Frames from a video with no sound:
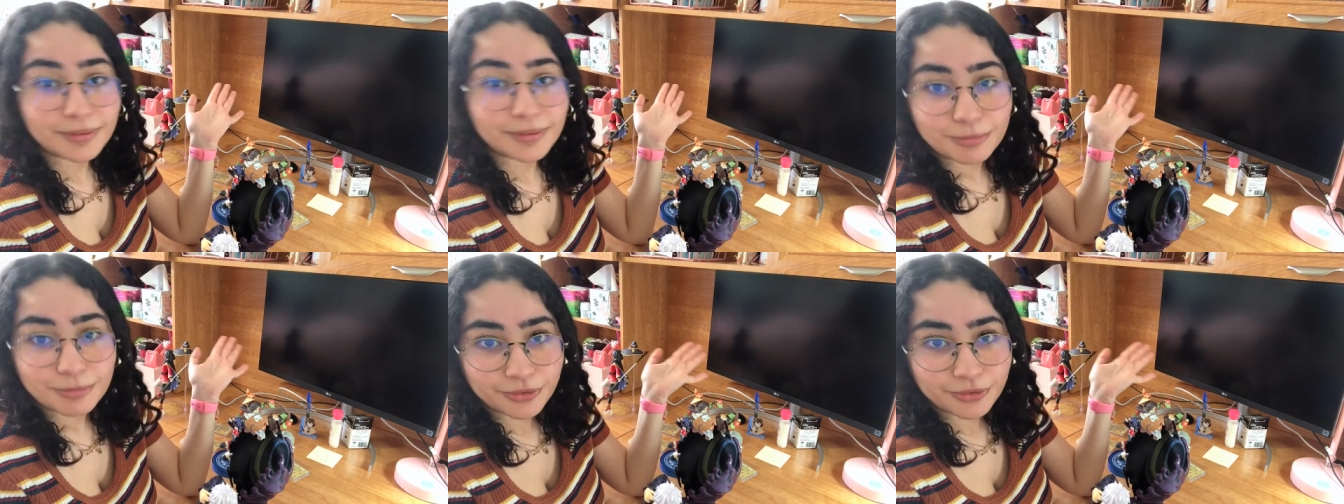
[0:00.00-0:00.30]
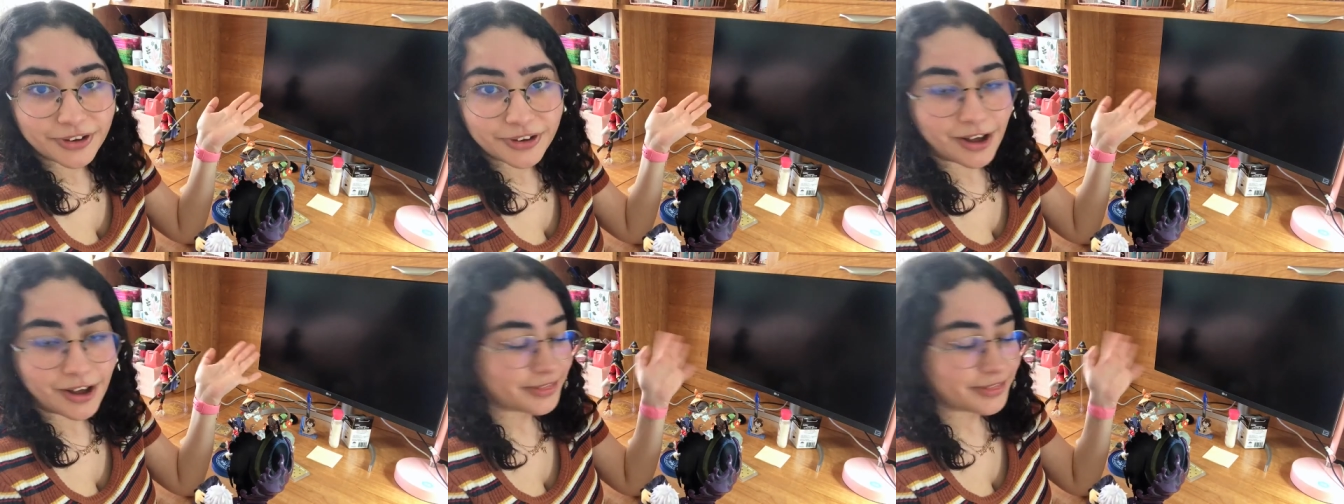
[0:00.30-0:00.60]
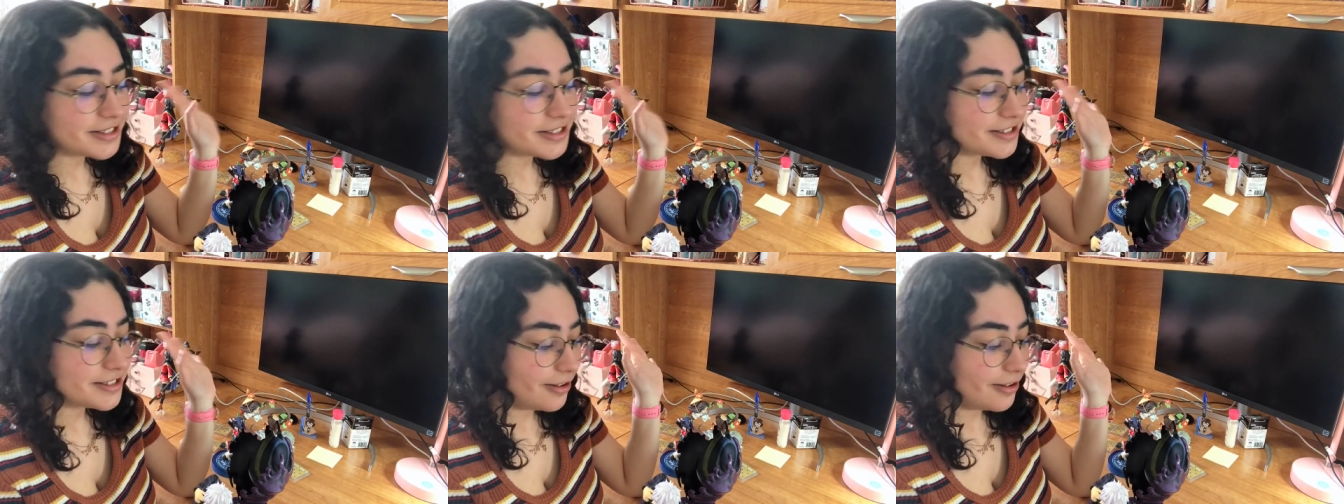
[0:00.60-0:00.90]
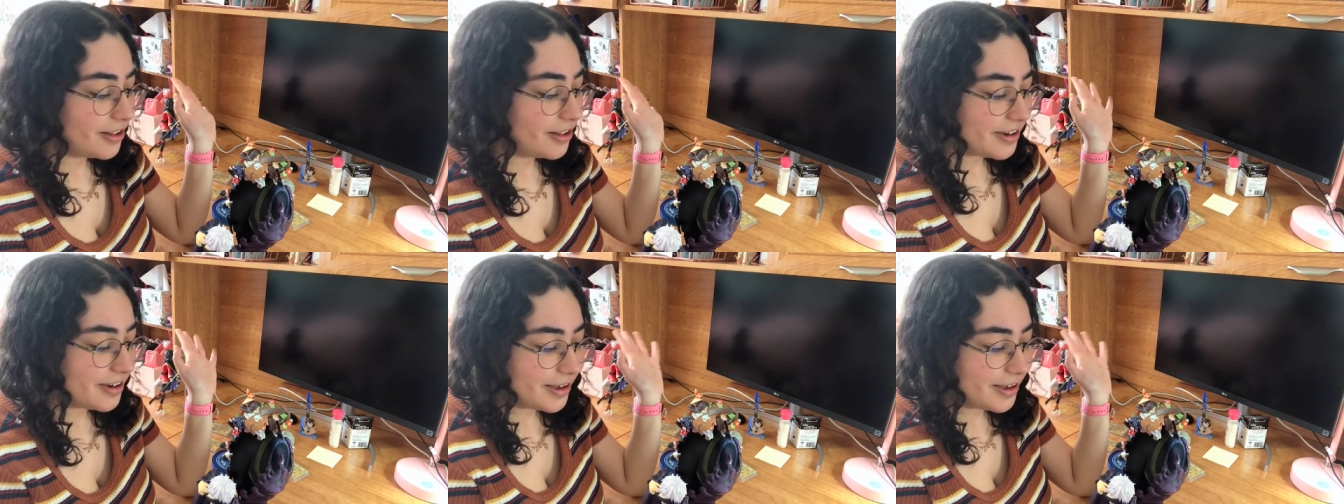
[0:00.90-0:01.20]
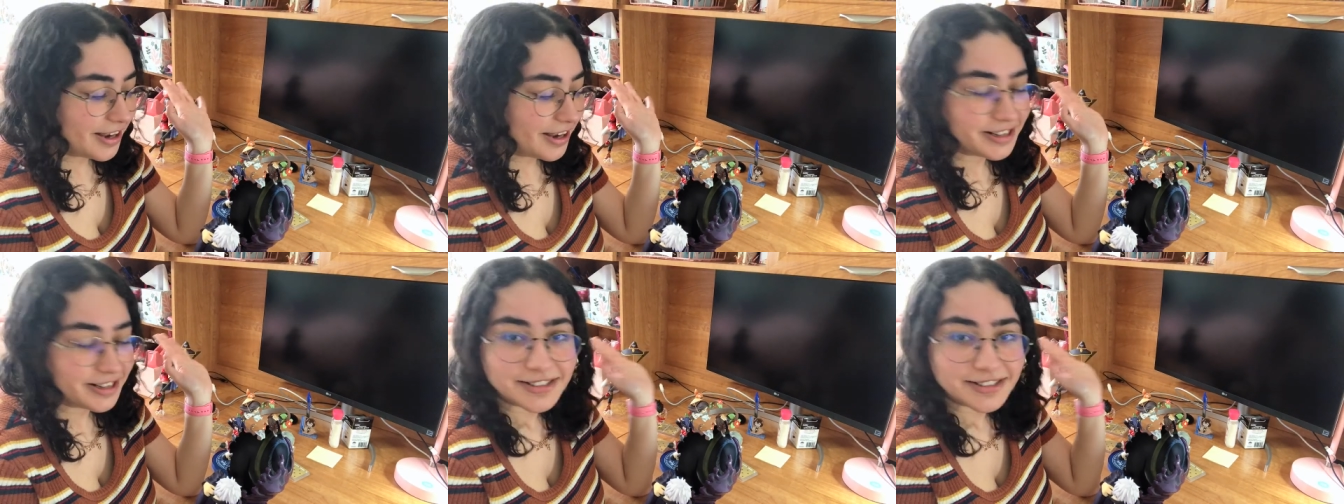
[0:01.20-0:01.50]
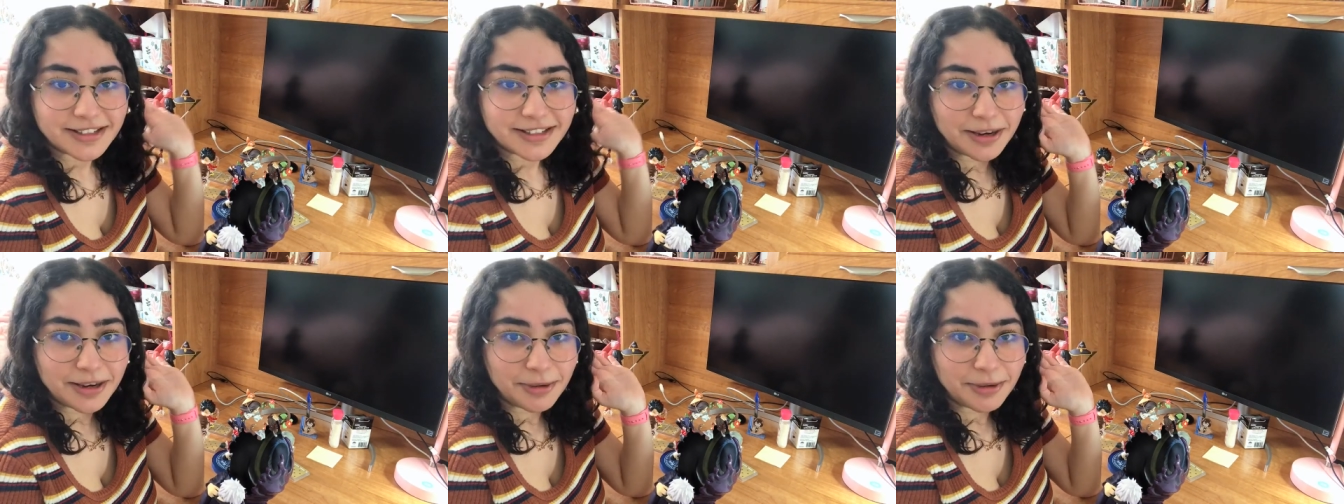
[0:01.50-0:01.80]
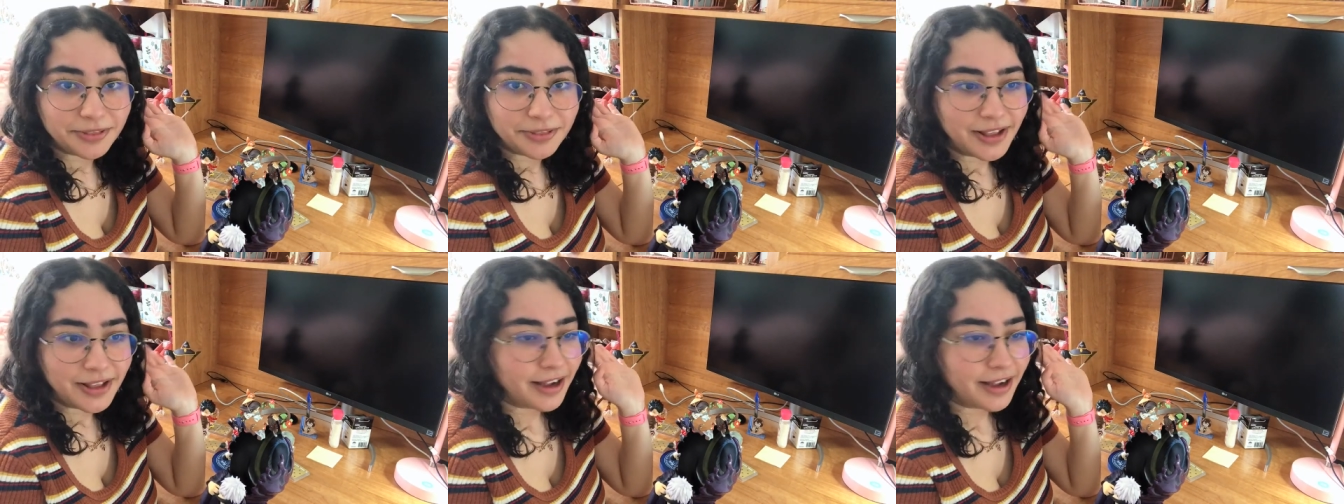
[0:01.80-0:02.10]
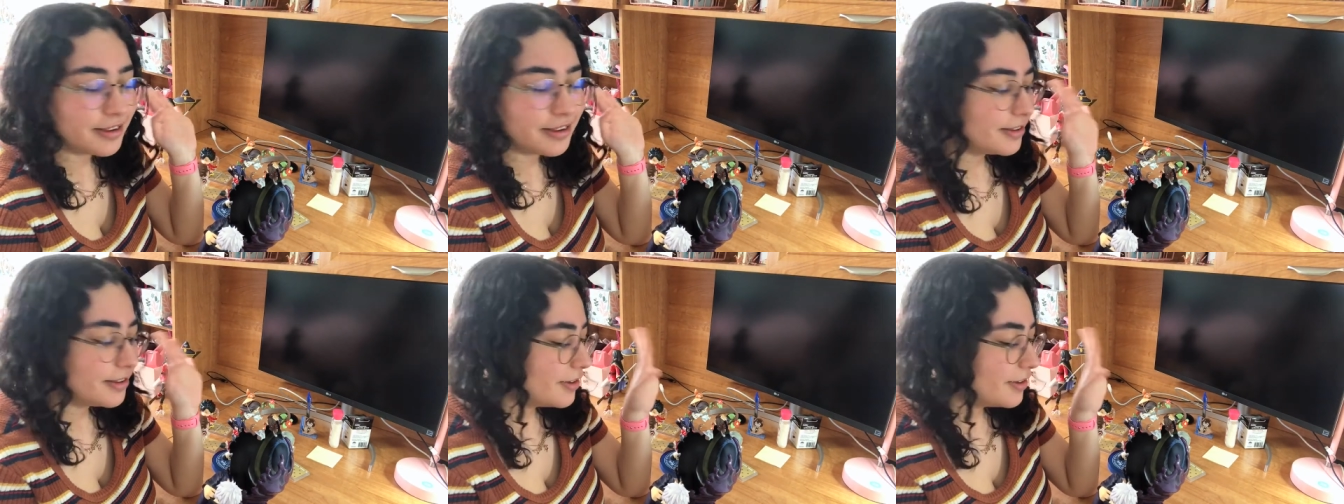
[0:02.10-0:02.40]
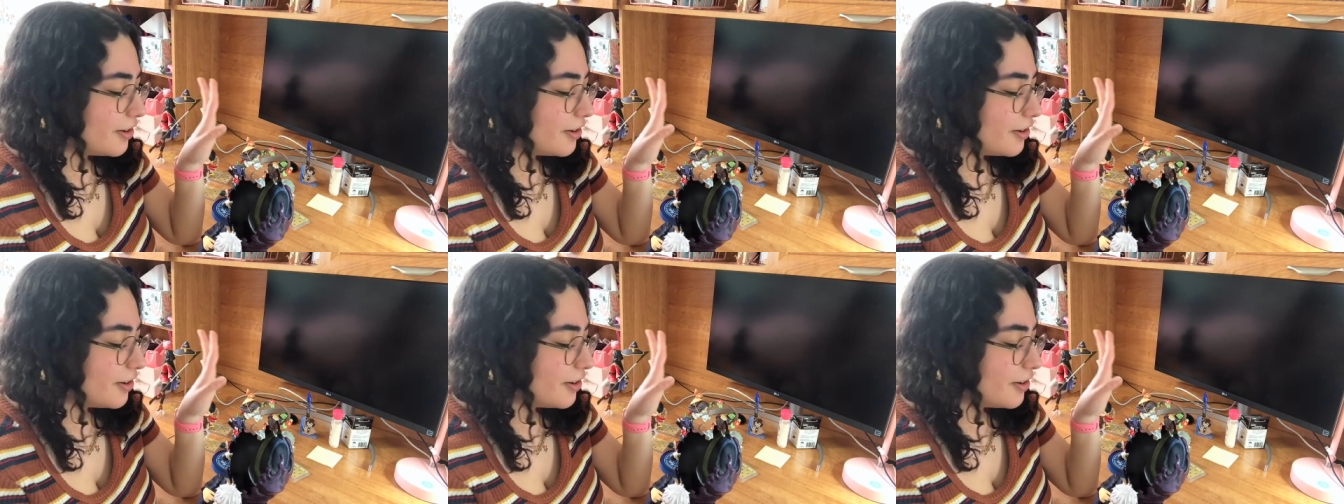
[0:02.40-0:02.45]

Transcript: Moving on, that's all I kind of had to say about that.